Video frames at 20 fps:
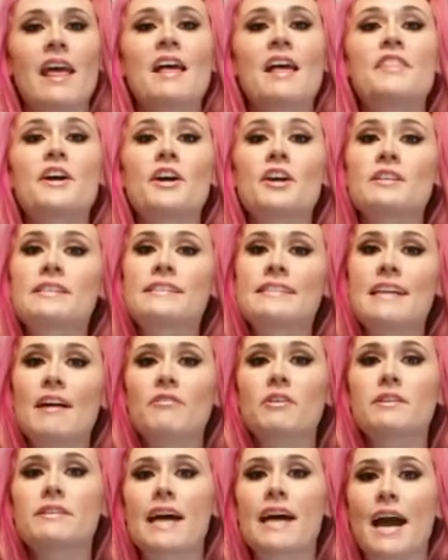There are
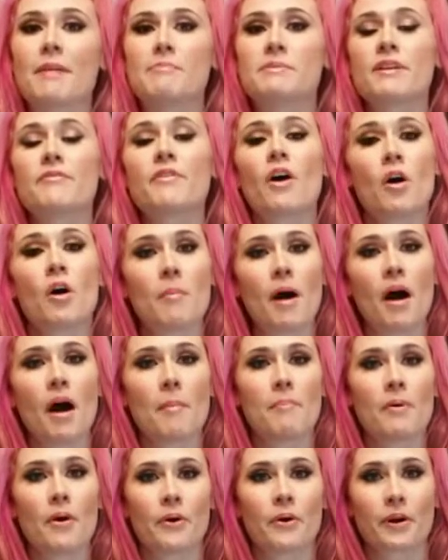several types of
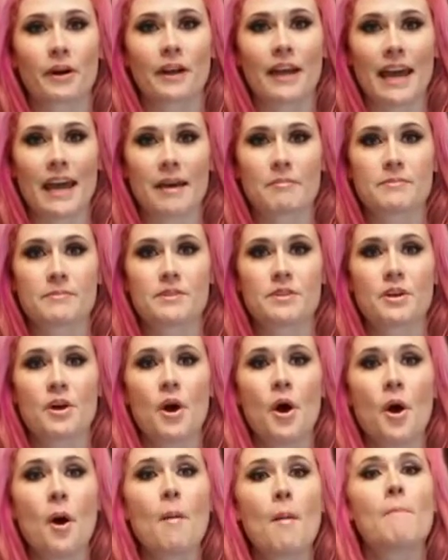Omaha poker games.
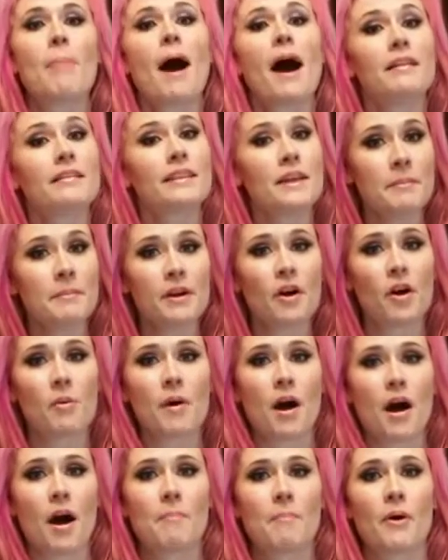Pot limit
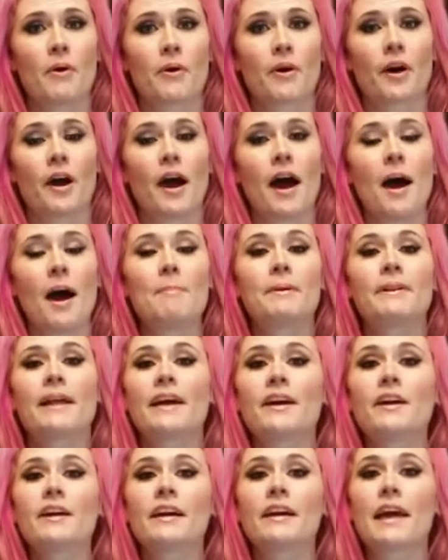Omaha poker, a
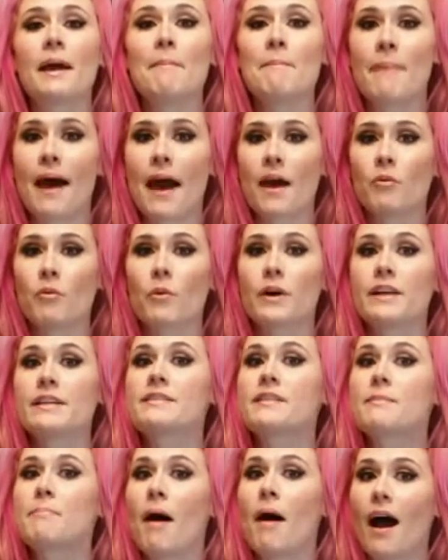player can bet what
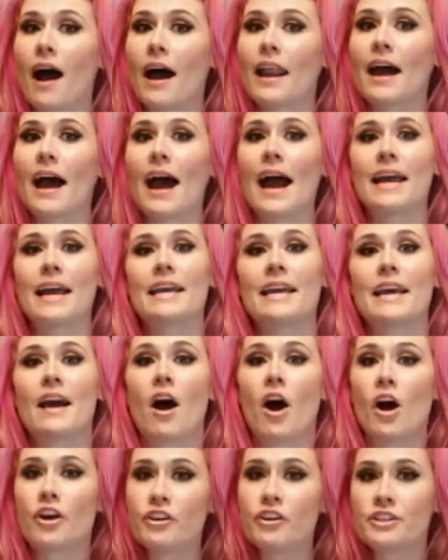is the pot, i.e.
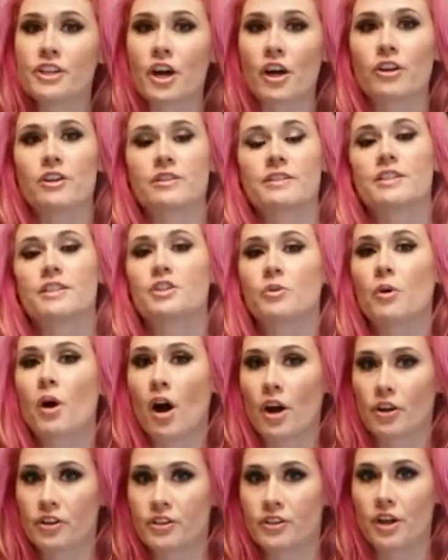$100 into a
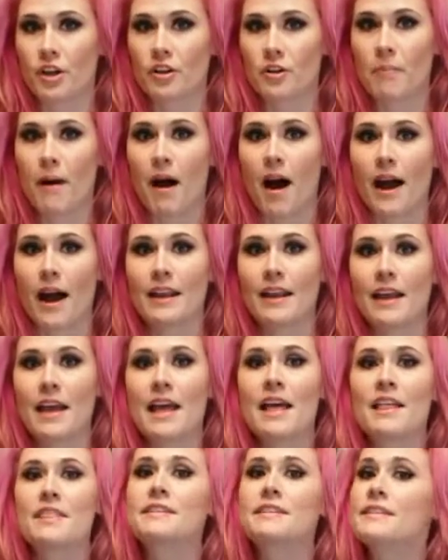$100 pot.
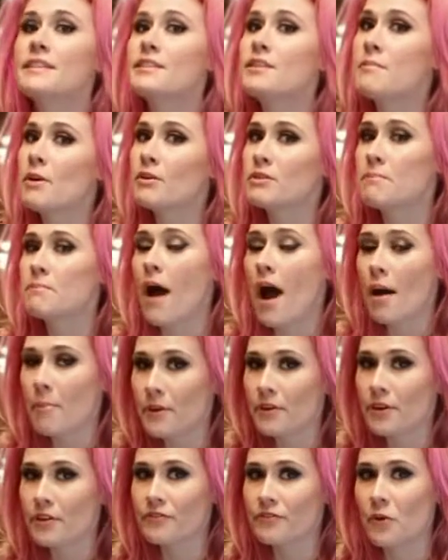This is the most
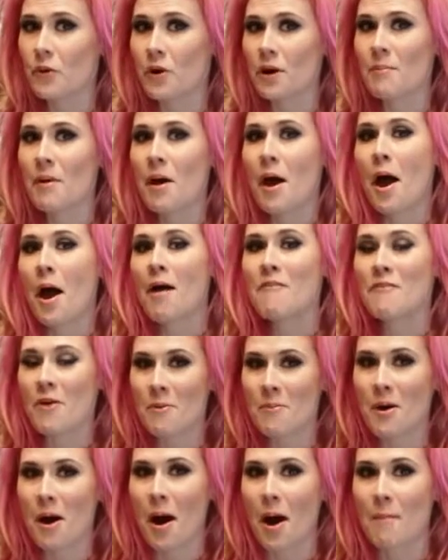popular form of
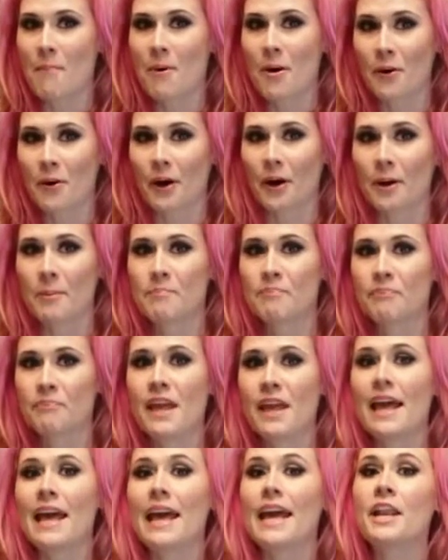Omaha poker.
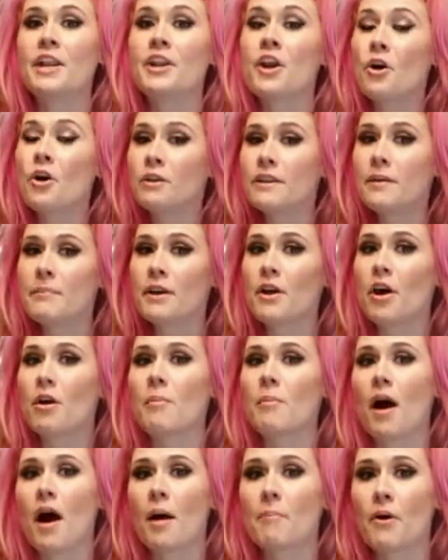In no limit
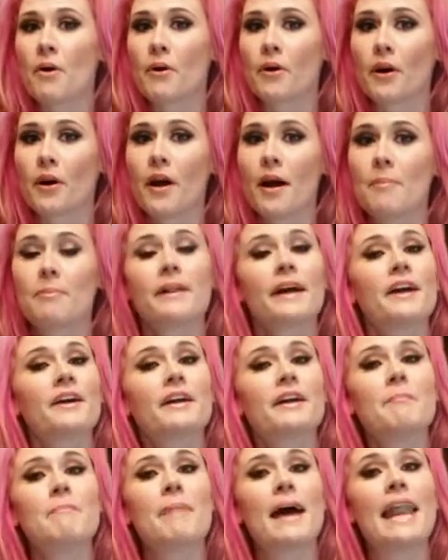Omaha poker, a player
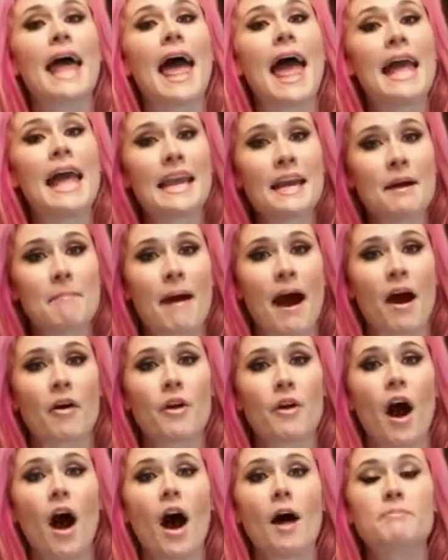can bet any
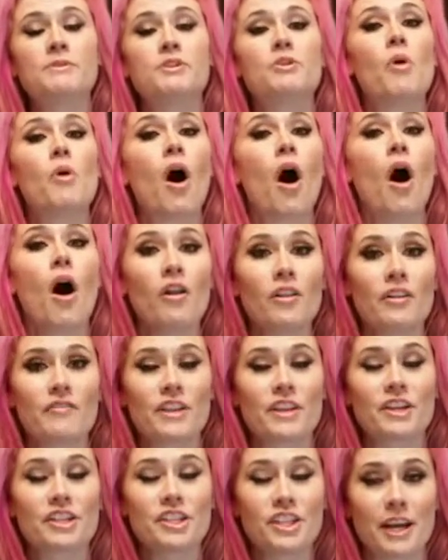amount up to all of
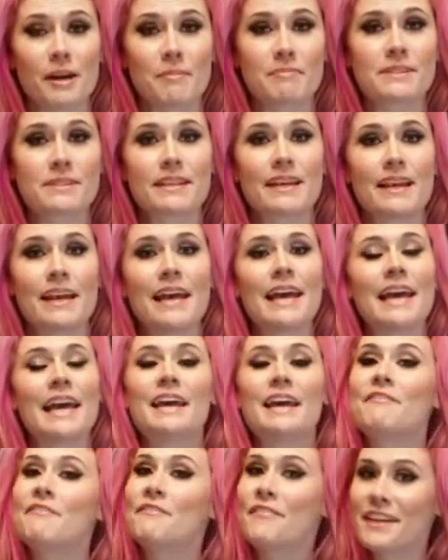their chips.
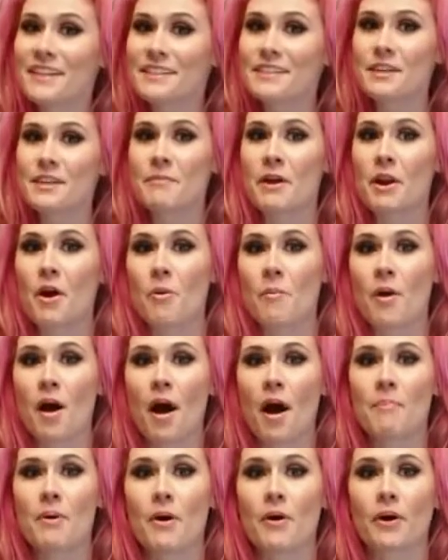In fixed limit
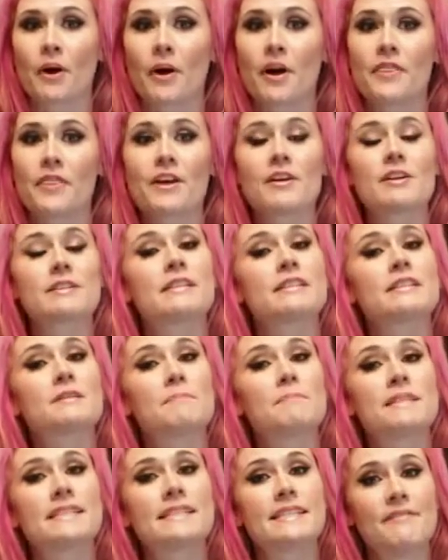Omaha poker, there is a
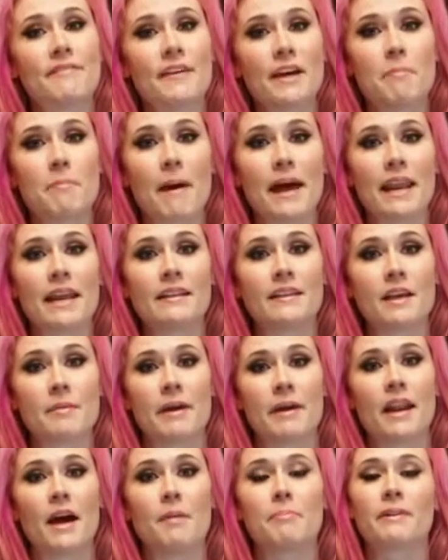specific betting
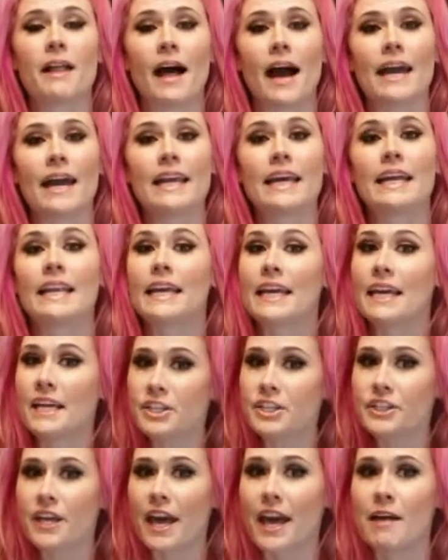limit applied in
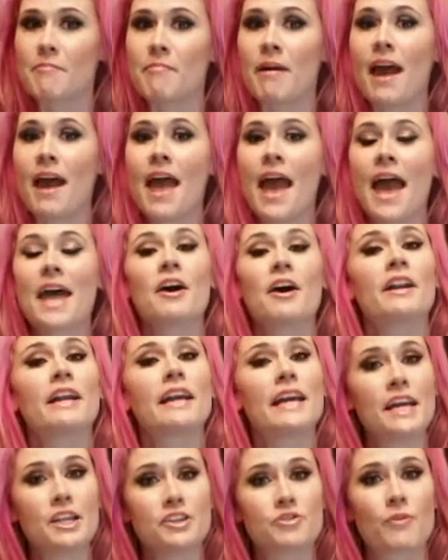each game and on
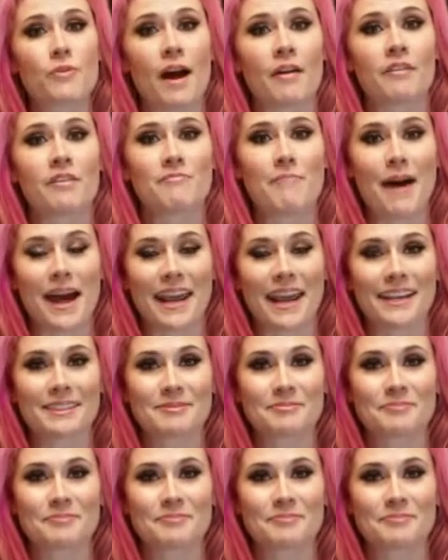each round of betting.